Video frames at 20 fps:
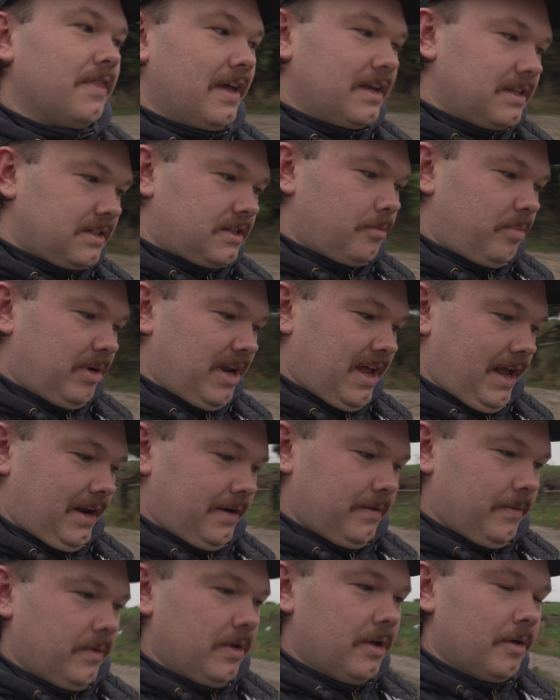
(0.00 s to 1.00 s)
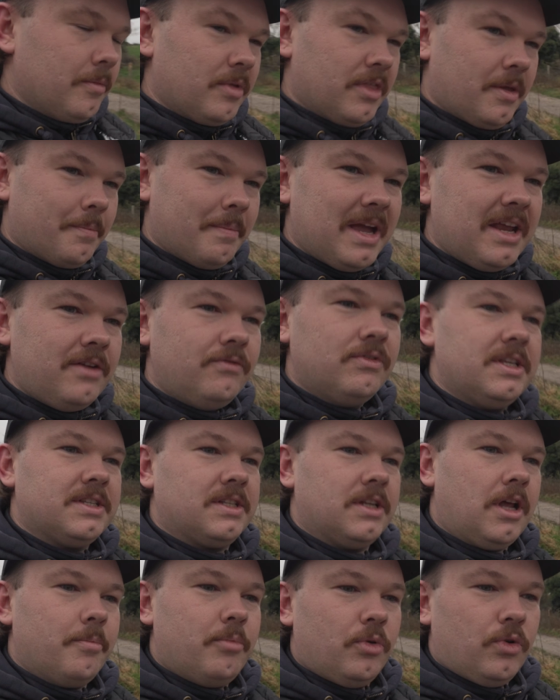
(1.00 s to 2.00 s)
That's the plan. The main
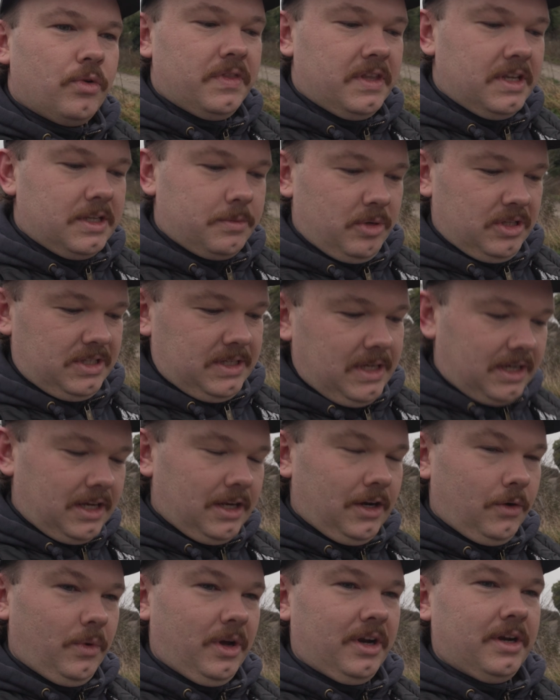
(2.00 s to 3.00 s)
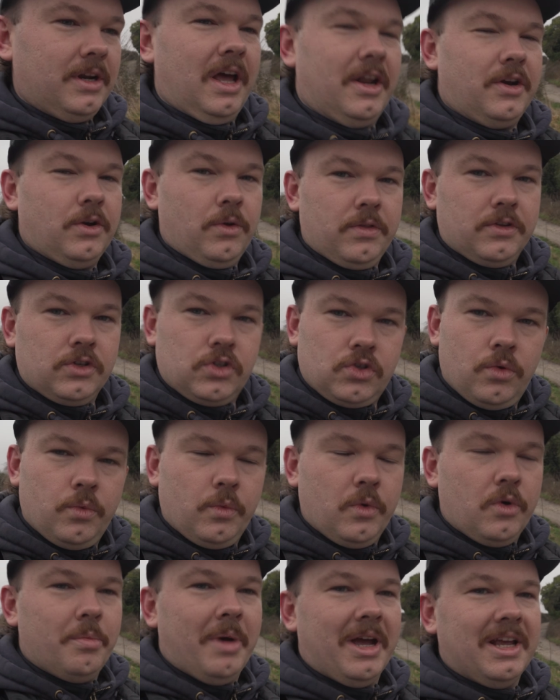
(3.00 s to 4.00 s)
reason I bought this particular one and not the short
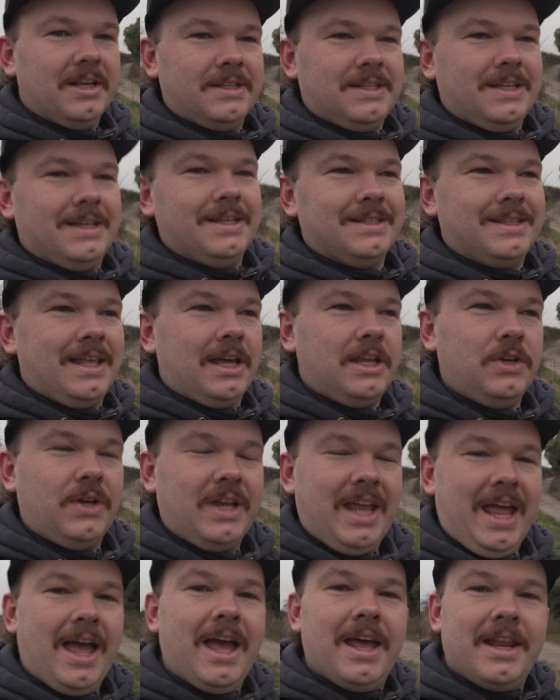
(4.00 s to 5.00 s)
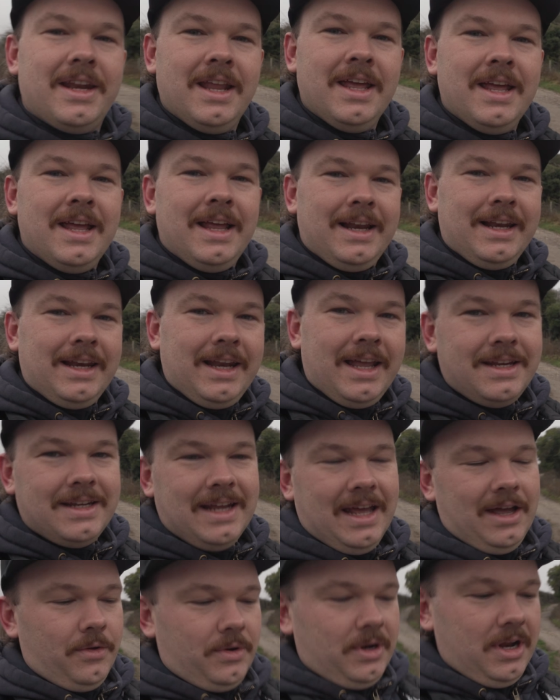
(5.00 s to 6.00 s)
wheelbase is that you can lay
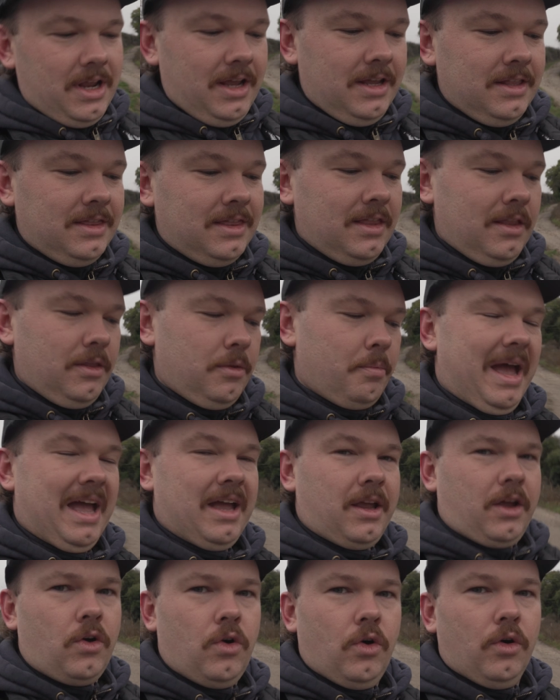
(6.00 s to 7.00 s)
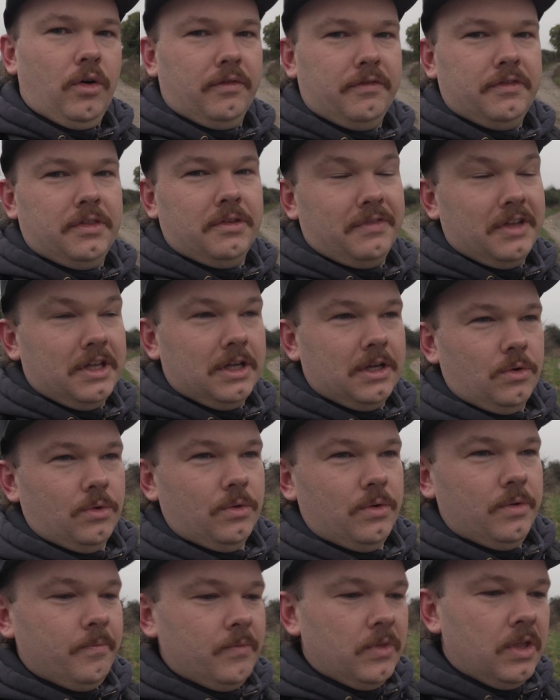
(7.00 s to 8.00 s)
down in the back of the
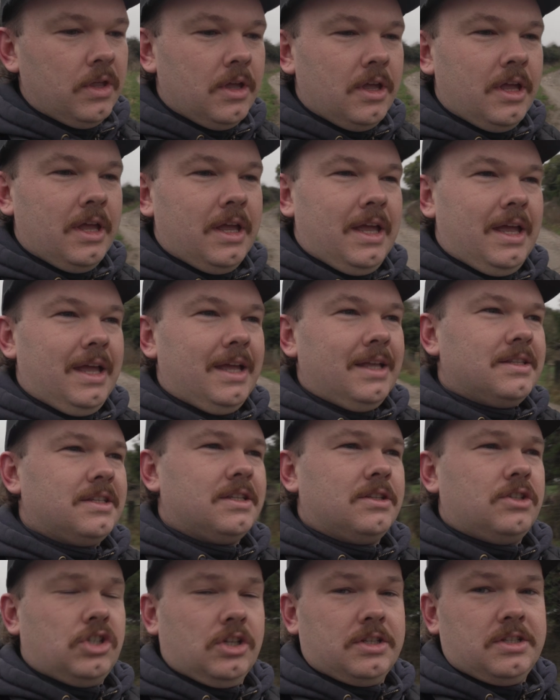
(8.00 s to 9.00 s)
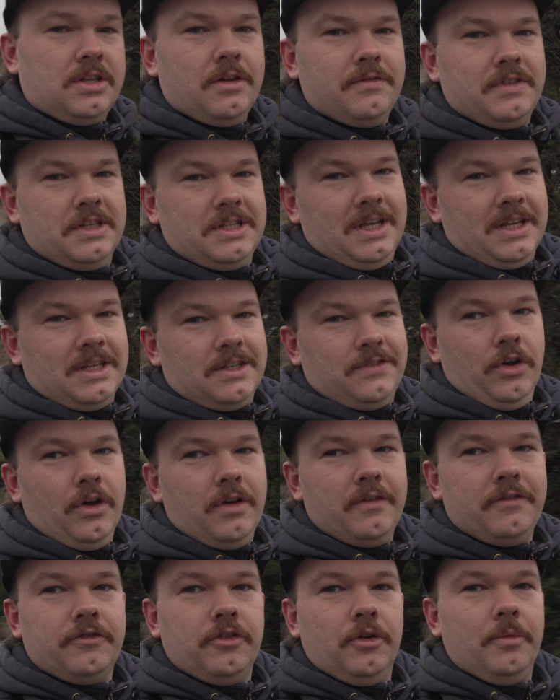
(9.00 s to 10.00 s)
vehicle. It's just over 6
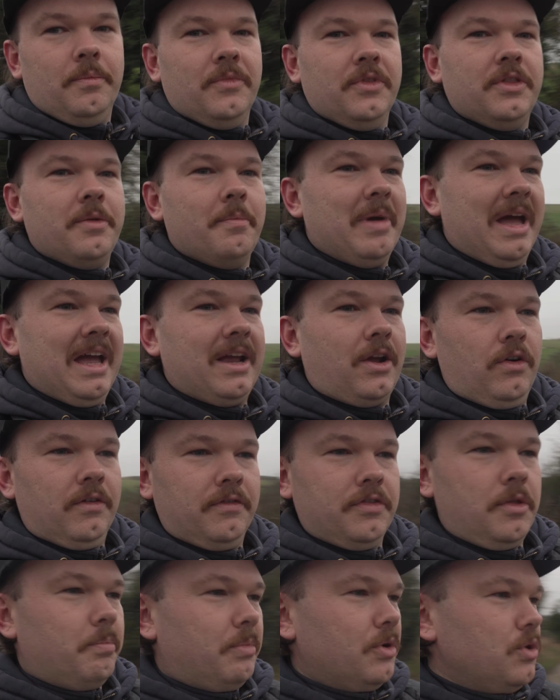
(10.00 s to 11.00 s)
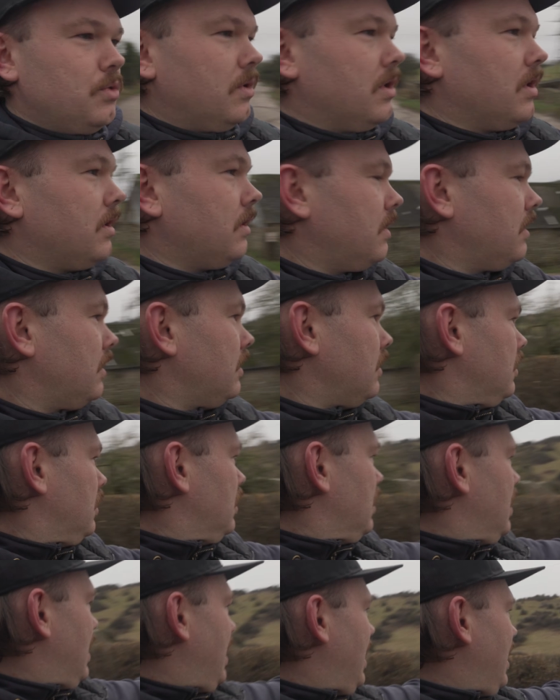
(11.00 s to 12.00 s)
foot from the back of the boot
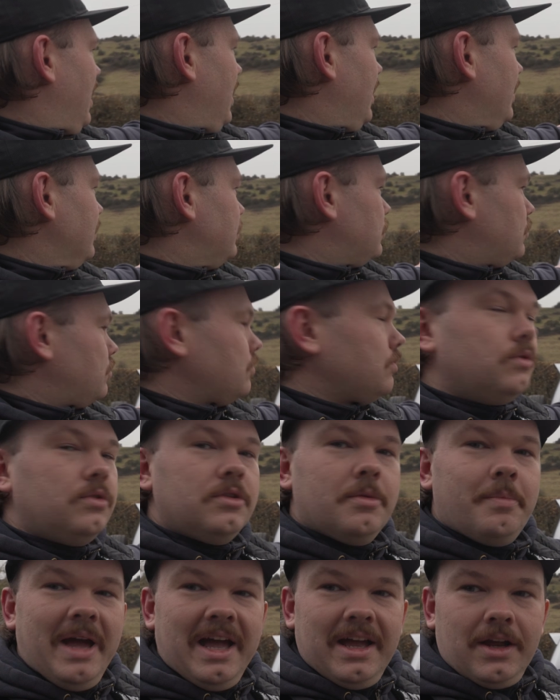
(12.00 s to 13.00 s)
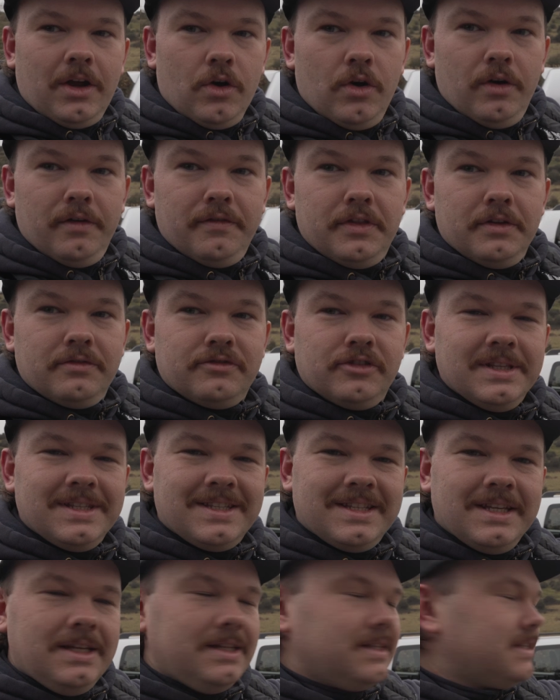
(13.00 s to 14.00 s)
to the back of the front
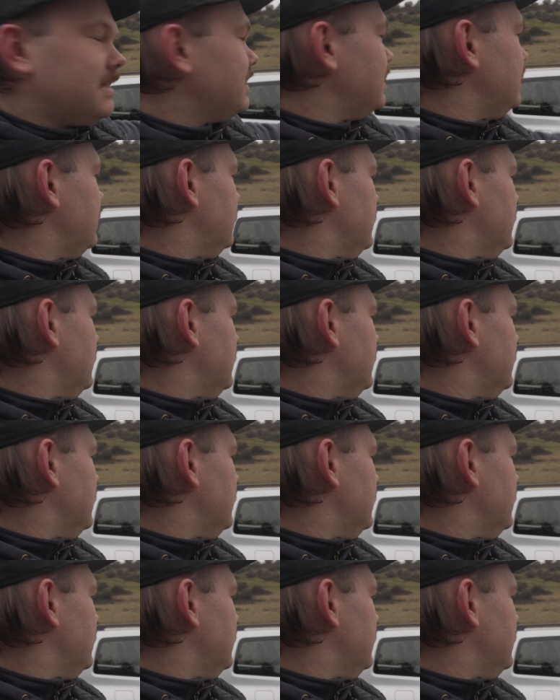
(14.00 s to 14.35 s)
seats.